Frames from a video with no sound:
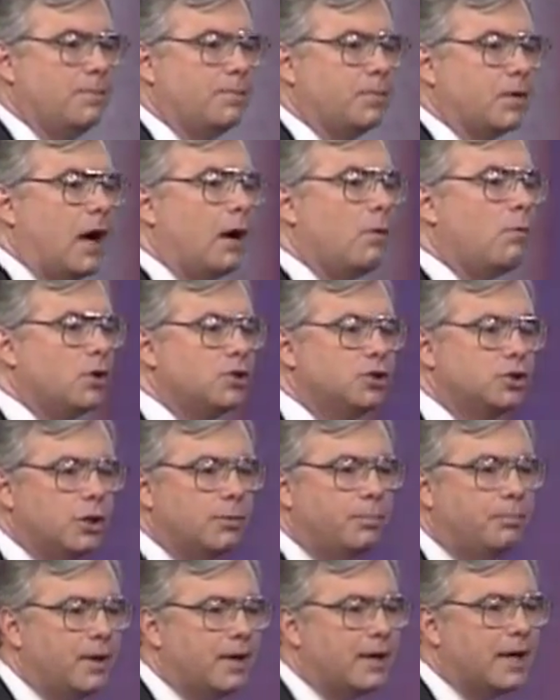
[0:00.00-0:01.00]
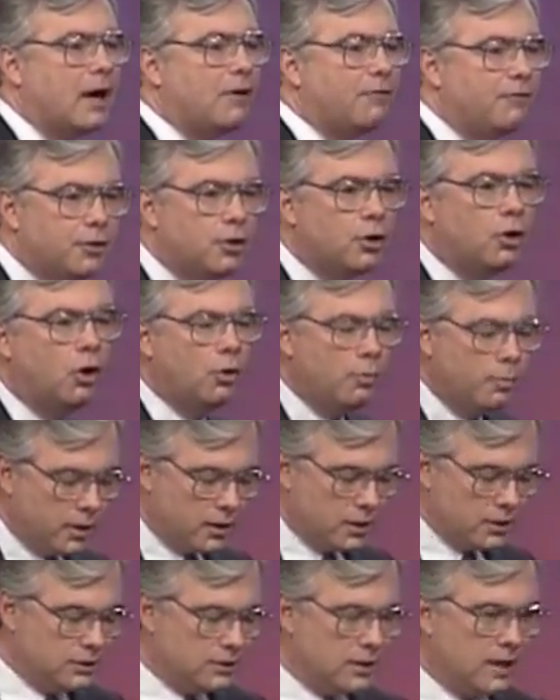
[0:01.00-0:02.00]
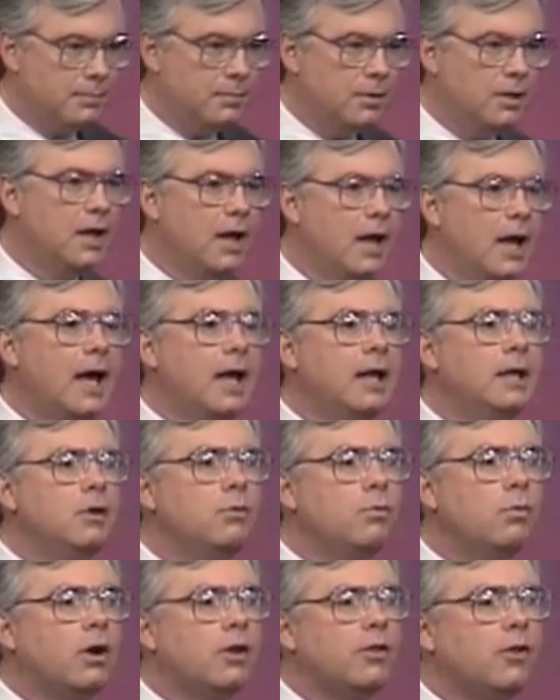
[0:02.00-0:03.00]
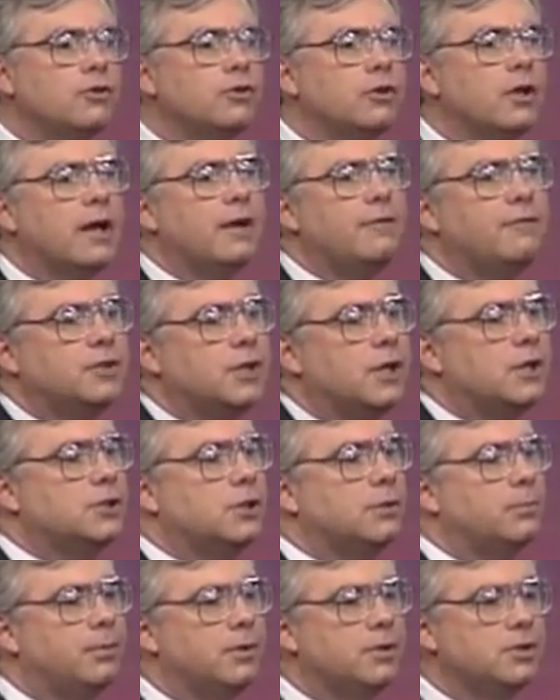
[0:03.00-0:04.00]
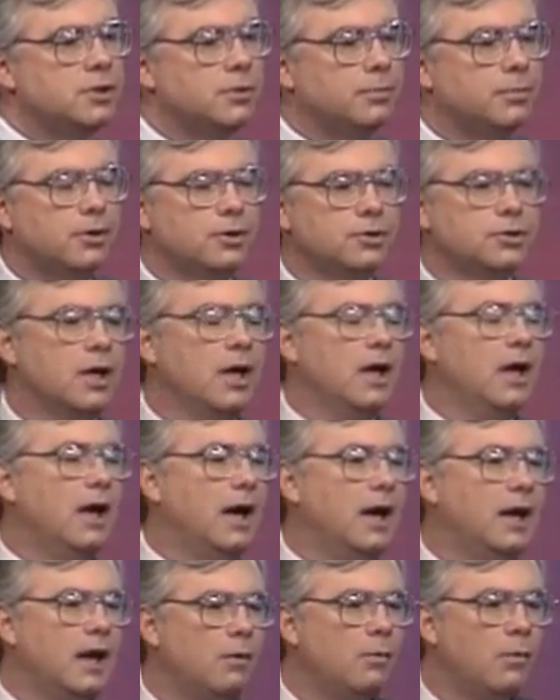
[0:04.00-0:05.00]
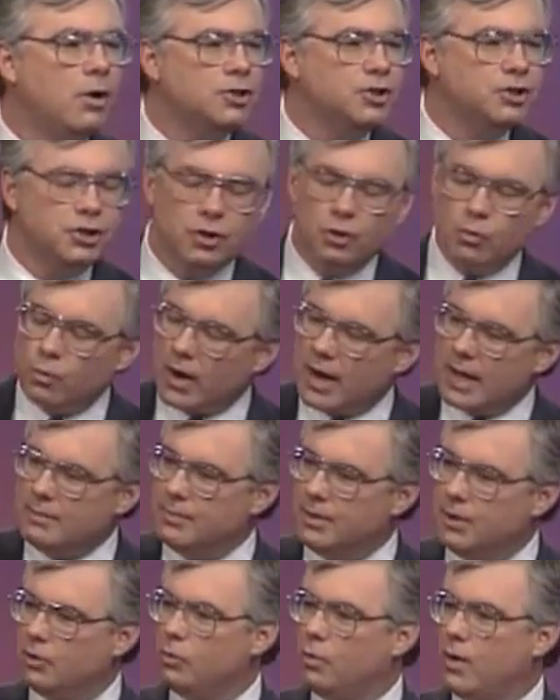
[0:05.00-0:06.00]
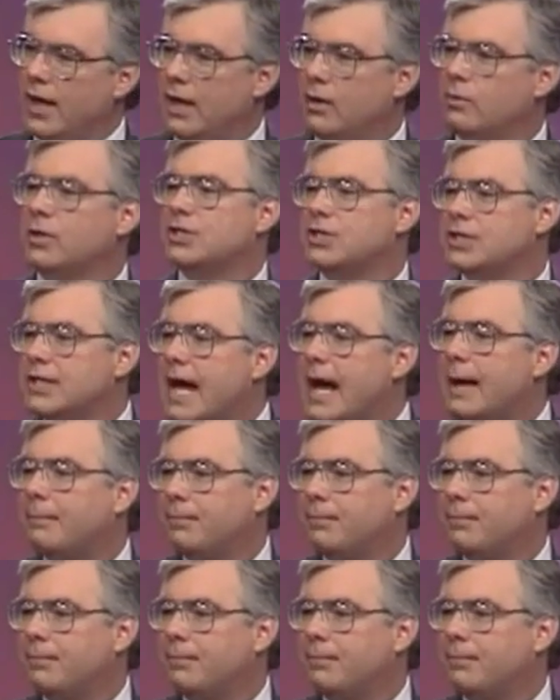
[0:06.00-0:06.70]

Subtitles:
I want you to pick out for your homework assignment any one of those life-changing principles, and I want you to write me a way in which that